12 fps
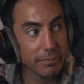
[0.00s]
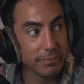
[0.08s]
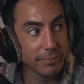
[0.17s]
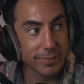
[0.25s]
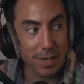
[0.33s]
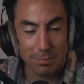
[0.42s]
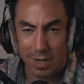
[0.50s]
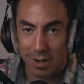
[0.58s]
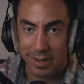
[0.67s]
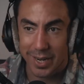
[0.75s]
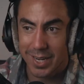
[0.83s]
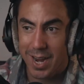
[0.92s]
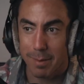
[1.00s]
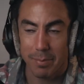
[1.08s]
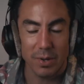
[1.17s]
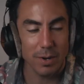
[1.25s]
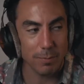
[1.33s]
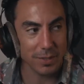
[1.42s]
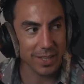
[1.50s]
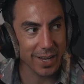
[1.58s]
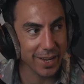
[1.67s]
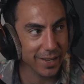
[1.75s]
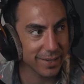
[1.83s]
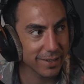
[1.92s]
I'm gone. I can't put up with
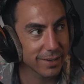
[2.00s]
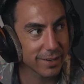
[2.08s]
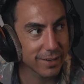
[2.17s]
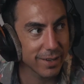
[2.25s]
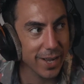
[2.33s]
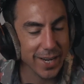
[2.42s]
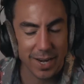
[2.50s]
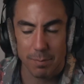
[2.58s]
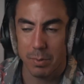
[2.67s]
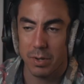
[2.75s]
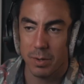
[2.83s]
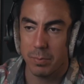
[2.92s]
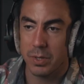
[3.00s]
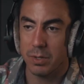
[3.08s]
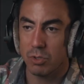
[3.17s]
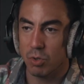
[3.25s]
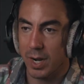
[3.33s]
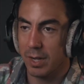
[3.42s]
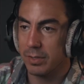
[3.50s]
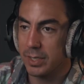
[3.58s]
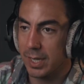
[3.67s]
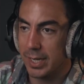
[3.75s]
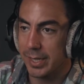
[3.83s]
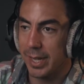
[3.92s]
that. I can't put up with you drowning
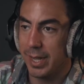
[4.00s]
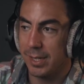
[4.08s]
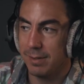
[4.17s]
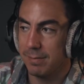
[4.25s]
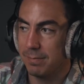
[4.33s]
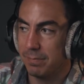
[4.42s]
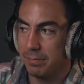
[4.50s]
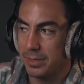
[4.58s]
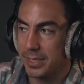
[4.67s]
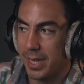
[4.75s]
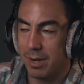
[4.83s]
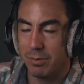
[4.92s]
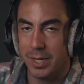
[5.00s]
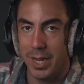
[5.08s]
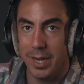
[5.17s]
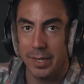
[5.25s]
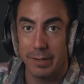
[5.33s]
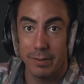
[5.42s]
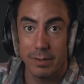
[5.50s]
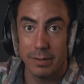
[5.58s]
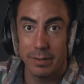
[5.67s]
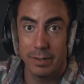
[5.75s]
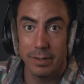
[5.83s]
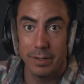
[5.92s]
like that. It's not okay.
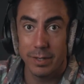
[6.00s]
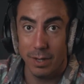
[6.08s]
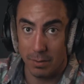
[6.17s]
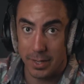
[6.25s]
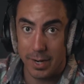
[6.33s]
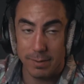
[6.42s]
Okay?